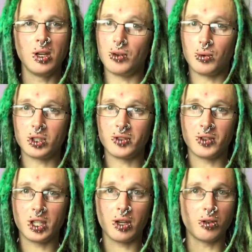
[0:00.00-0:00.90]
If you've watched the
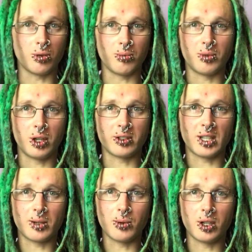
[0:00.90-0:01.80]
video, you'll know
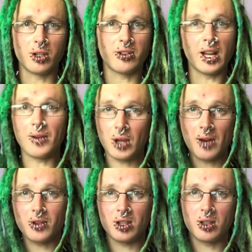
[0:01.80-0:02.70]
exactly what it looks like. If you
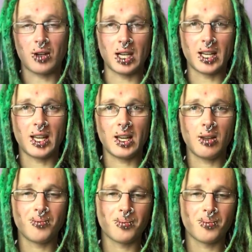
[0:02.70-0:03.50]
haven't, have a click here.